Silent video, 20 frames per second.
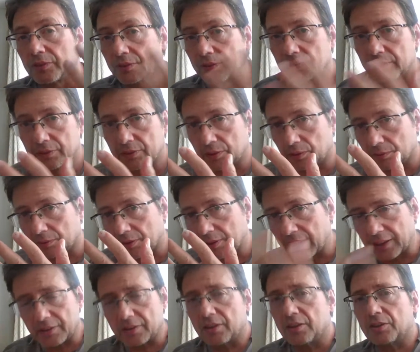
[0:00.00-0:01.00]
So
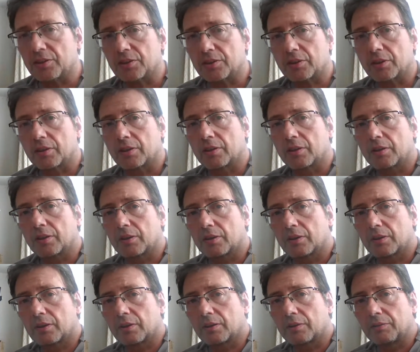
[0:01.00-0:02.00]
that is
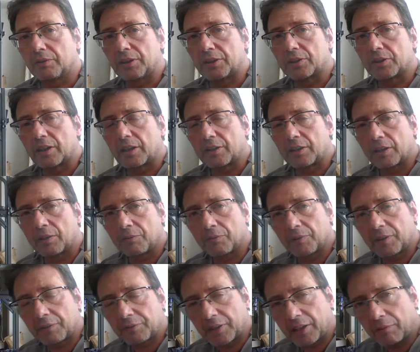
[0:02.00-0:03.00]
a reason. And
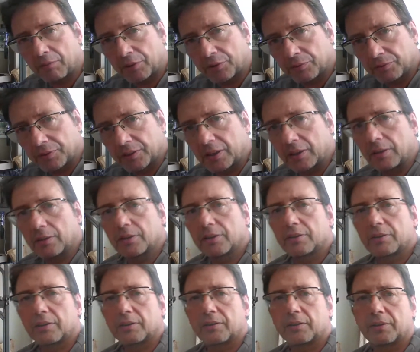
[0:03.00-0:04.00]
I want to tell
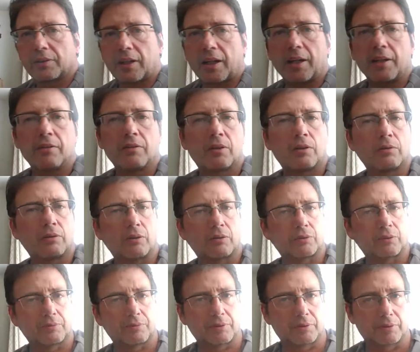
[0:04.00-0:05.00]
that I know a
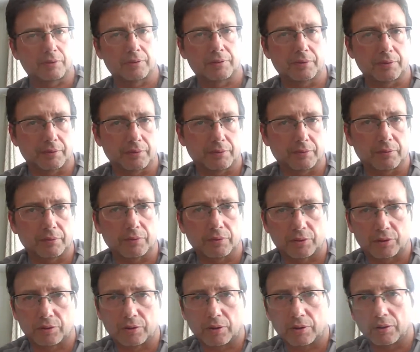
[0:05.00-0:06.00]
lot of
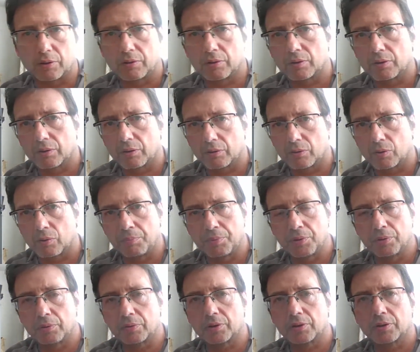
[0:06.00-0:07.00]
studied
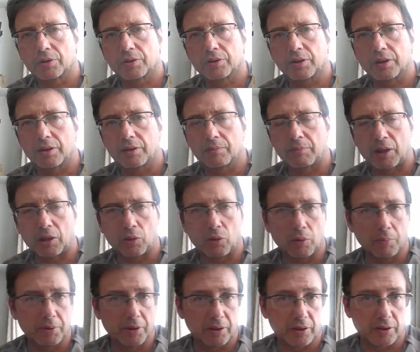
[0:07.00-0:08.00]
computers, and my
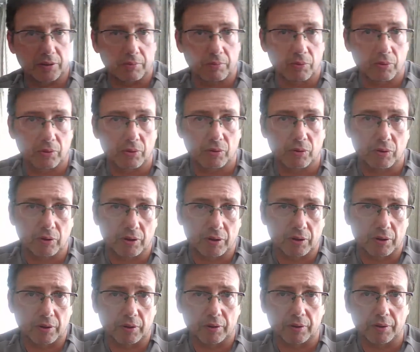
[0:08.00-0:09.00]
hobby is more
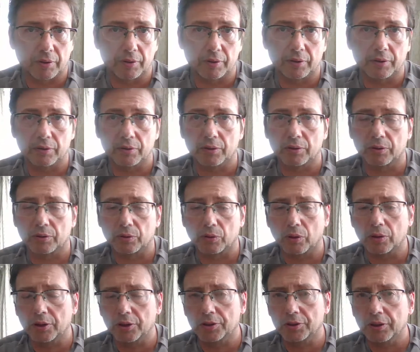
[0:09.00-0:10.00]

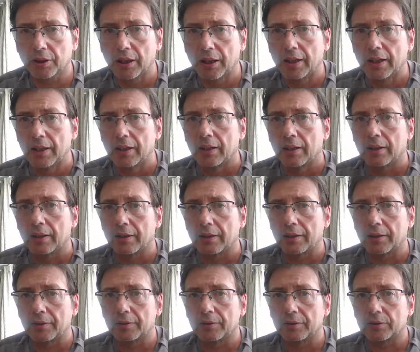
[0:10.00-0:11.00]
rockets.
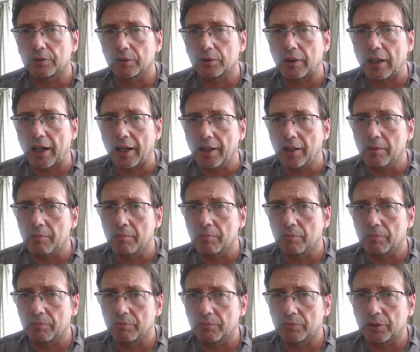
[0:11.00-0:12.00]
So I
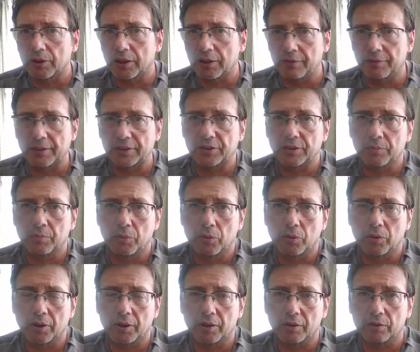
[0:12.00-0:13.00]
am invested
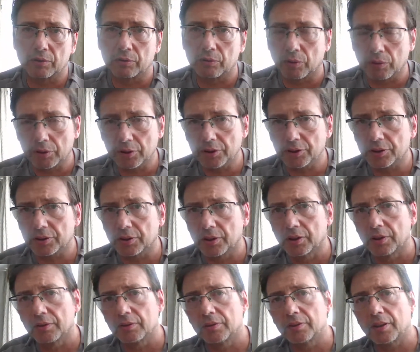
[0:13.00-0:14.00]
more in rockets
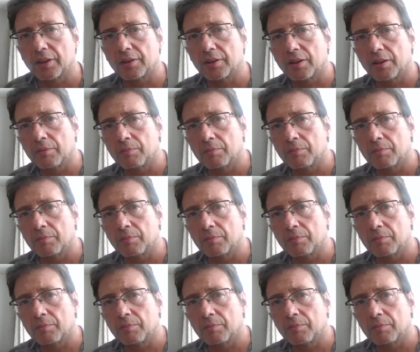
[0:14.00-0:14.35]
than in